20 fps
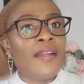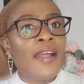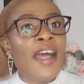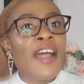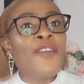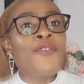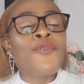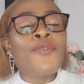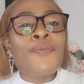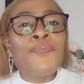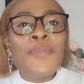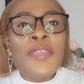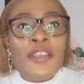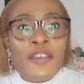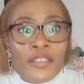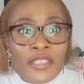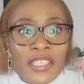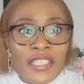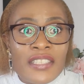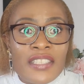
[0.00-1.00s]
and
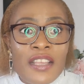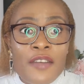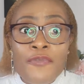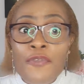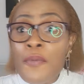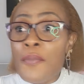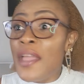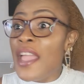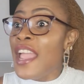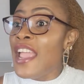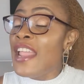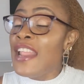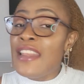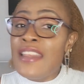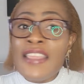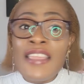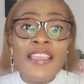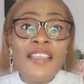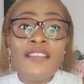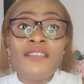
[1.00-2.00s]
rebuilds itself from
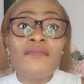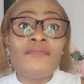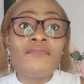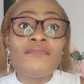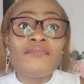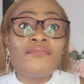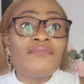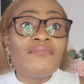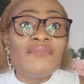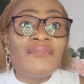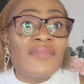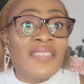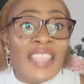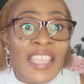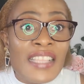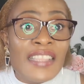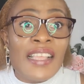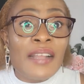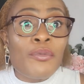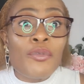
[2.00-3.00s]

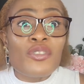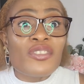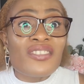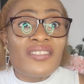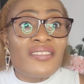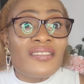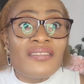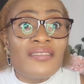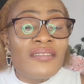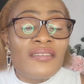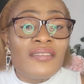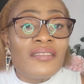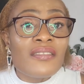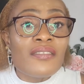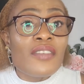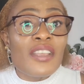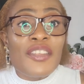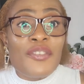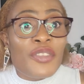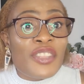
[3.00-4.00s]
anything that was
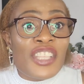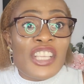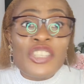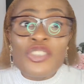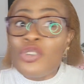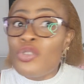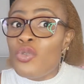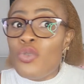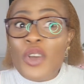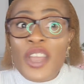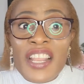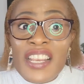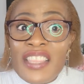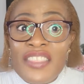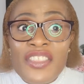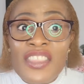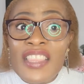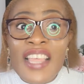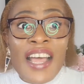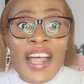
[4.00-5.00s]
irritation or
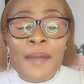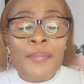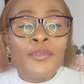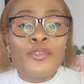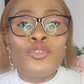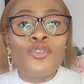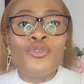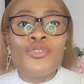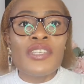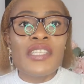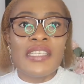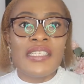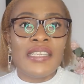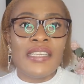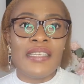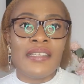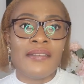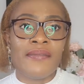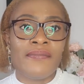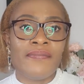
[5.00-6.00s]
anything that happened during the
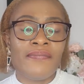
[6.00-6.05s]
day.